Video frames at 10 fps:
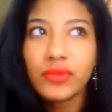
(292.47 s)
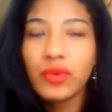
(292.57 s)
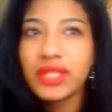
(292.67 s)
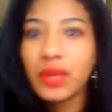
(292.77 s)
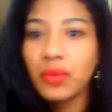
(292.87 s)

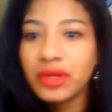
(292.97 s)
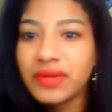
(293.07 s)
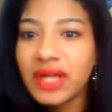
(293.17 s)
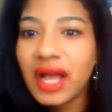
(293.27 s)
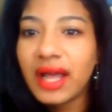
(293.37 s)
was that one of
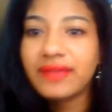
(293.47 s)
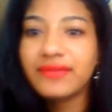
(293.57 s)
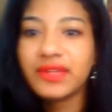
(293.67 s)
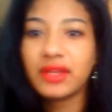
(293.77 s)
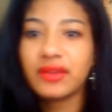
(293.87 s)
a kind
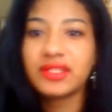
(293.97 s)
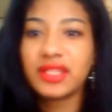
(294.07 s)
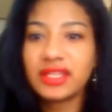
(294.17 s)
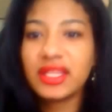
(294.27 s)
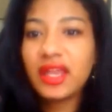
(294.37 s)
video. He's
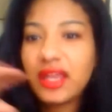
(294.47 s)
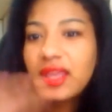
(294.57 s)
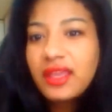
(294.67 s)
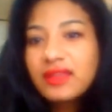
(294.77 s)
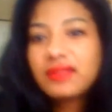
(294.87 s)
like, Dada, hey